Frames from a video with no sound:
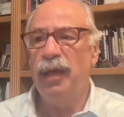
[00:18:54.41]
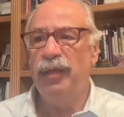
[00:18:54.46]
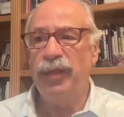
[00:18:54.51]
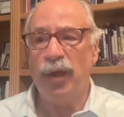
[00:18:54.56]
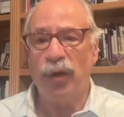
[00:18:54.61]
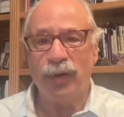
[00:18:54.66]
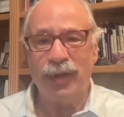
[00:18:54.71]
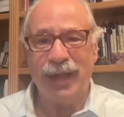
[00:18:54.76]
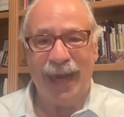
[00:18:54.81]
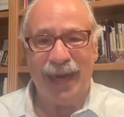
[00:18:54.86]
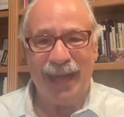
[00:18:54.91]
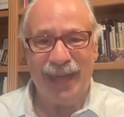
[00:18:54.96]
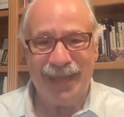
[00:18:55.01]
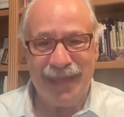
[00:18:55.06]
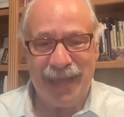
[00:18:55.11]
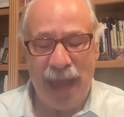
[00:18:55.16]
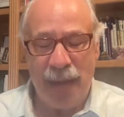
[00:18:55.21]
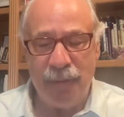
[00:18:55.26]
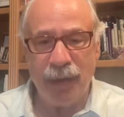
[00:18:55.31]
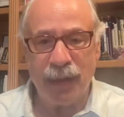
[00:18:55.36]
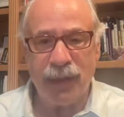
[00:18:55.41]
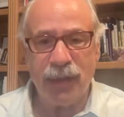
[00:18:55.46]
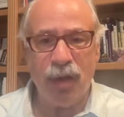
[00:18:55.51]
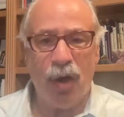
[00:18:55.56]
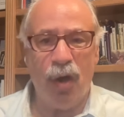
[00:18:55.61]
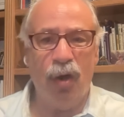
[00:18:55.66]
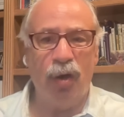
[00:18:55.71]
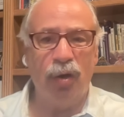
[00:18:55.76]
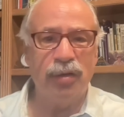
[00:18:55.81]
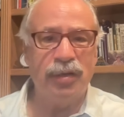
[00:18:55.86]
They're getting debit
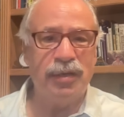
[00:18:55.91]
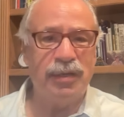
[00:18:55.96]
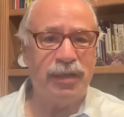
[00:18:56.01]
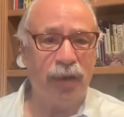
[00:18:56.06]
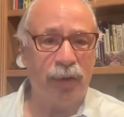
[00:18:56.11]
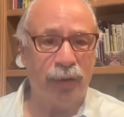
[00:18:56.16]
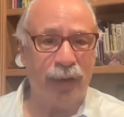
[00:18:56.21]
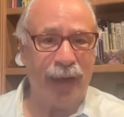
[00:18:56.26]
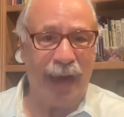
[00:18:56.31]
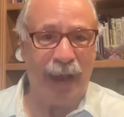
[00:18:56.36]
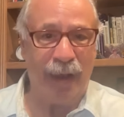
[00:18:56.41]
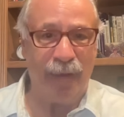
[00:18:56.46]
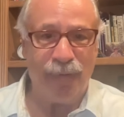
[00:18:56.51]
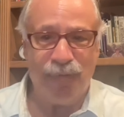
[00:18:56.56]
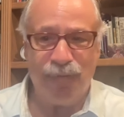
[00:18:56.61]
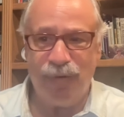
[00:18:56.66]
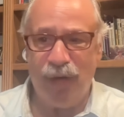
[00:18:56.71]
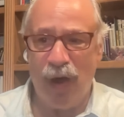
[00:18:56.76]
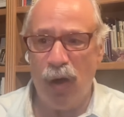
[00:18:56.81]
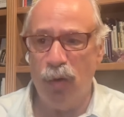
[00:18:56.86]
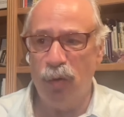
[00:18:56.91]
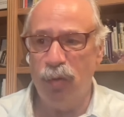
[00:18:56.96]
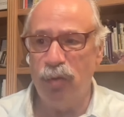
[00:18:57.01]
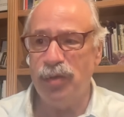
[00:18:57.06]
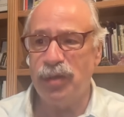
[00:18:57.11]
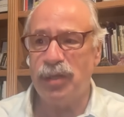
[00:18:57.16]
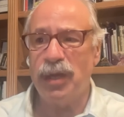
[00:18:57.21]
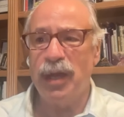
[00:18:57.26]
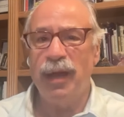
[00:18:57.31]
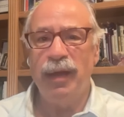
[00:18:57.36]
cards, they're getting
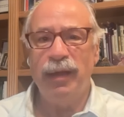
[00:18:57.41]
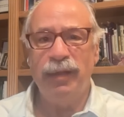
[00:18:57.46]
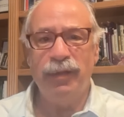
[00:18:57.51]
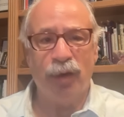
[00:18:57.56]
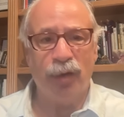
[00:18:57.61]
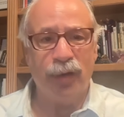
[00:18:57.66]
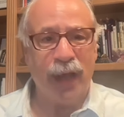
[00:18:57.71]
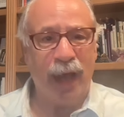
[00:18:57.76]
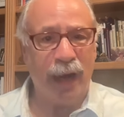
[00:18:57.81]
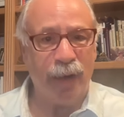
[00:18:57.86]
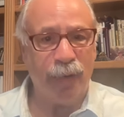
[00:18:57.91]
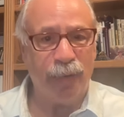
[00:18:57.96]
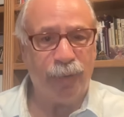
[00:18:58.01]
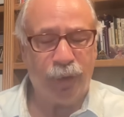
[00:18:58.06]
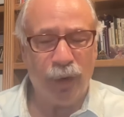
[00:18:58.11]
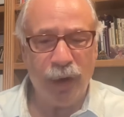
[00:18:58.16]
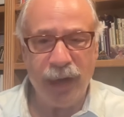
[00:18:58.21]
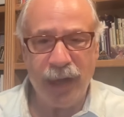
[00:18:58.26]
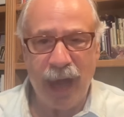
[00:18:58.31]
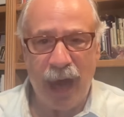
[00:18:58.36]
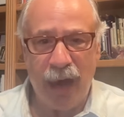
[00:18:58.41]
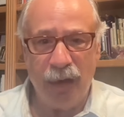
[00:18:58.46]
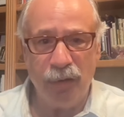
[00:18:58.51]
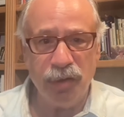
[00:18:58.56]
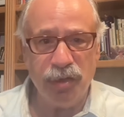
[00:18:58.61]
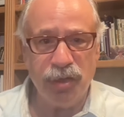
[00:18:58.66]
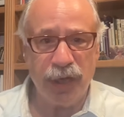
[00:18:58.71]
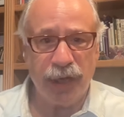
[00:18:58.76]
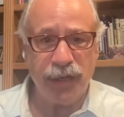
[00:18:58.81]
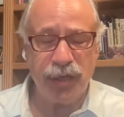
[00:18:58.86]
phones, they're getting free
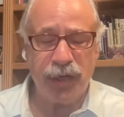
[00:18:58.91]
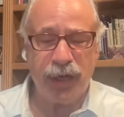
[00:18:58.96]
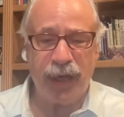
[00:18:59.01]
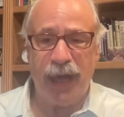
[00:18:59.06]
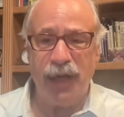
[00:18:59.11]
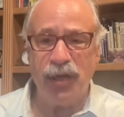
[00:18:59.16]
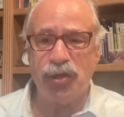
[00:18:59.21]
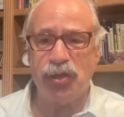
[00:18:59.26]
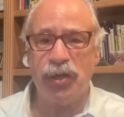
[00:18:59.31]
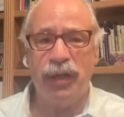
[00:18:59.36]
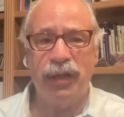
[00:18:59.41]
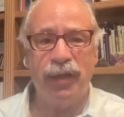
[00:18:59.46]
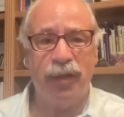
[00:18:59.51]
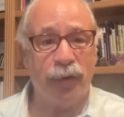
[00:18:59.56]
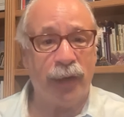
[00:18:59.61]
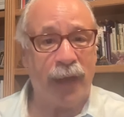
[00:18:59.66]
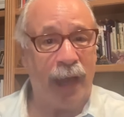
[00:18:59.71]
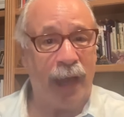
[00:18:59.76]
college education, they're